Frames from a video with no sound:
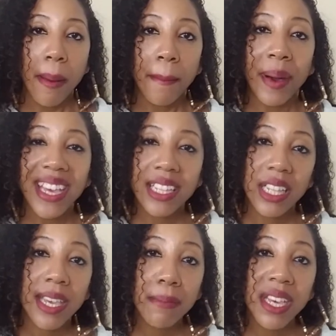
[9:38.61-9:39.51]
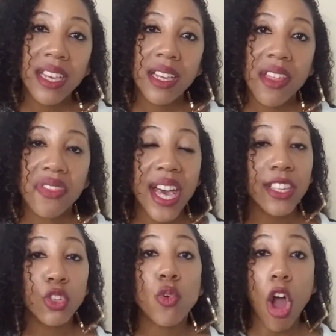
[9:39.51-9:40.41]
By claiming
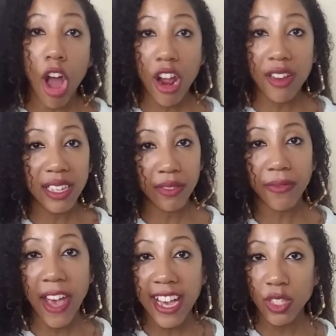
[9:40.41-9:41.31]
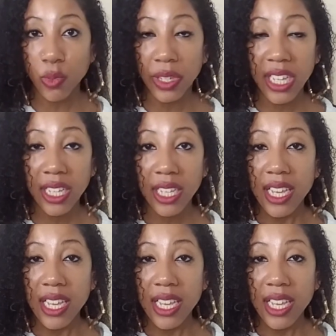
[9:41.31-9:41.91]
that you are in fact weak